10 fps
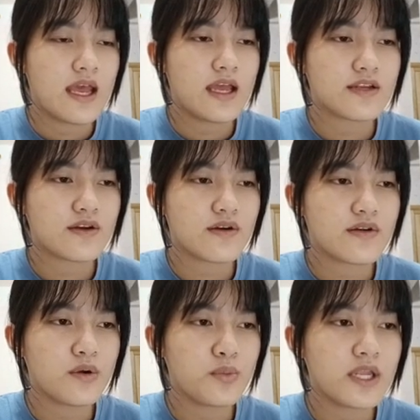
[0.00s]
And
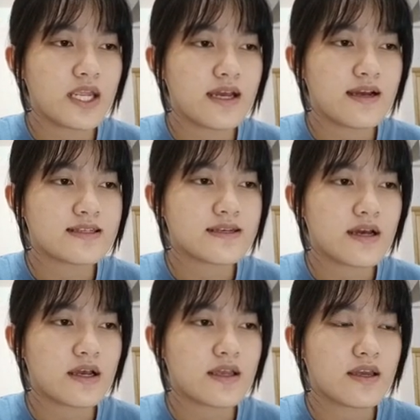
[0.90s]
on opening night,
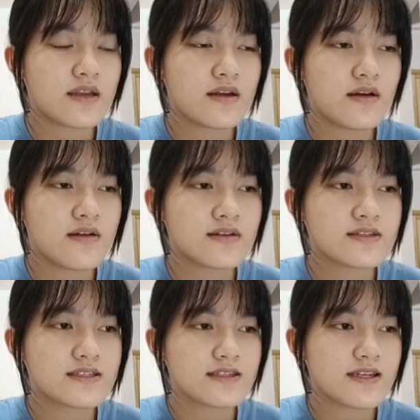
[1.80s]
I can
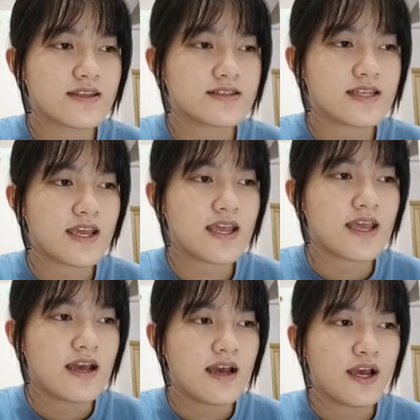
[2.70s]
honestly say
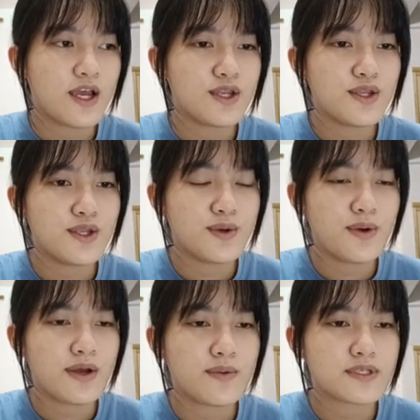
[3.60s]
I knew
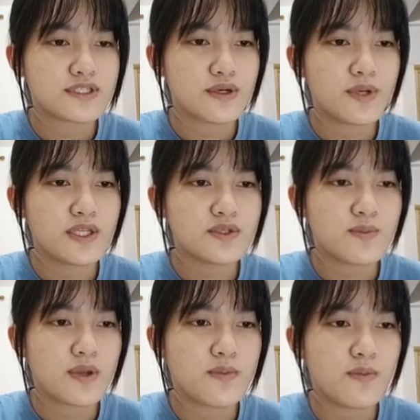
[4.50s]
I was going to
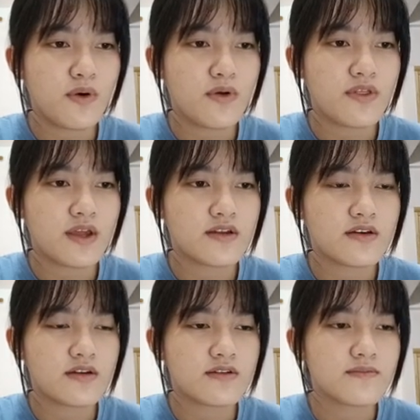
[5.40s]
be more than
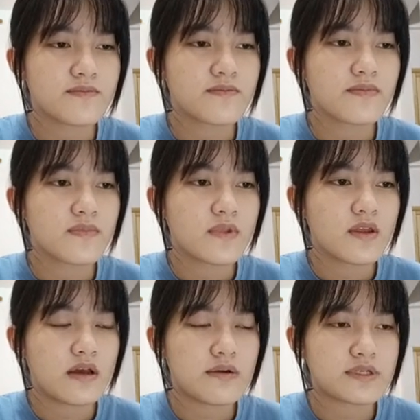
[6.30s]
good.
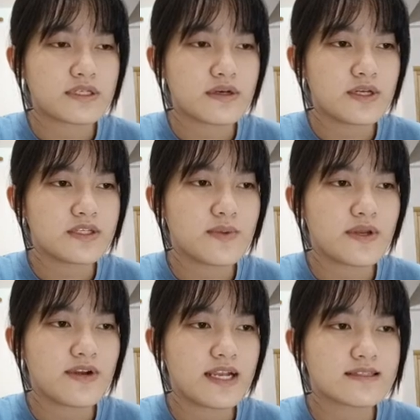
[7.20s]
I was going to be
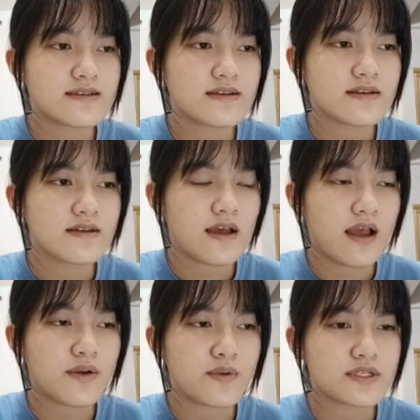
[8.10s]
great.
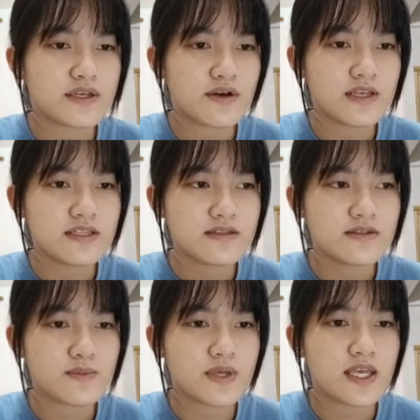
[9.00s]
I was going
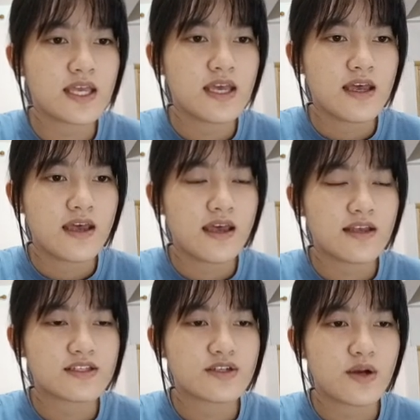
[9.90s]
to be
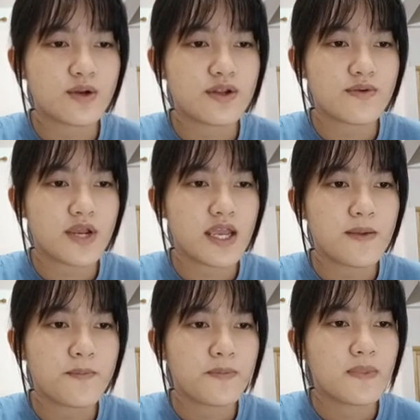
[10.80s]
extraordinary.
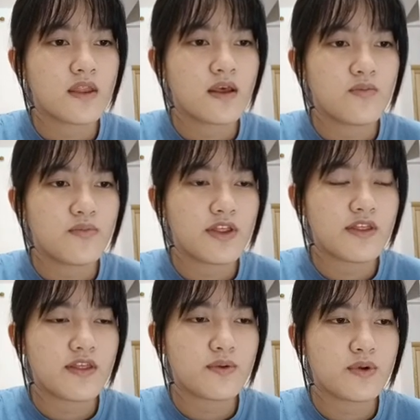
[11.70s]

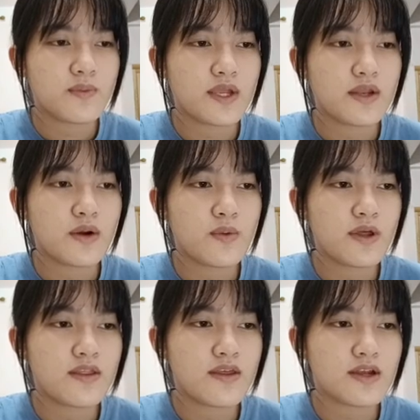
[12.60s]
But there would be no
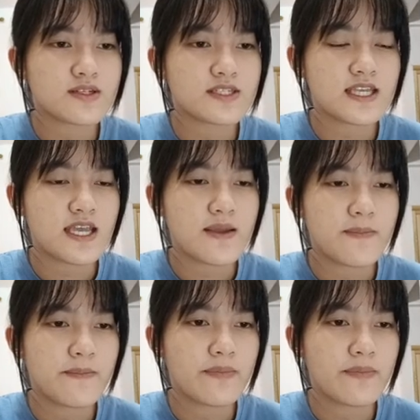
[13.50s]
one there to see.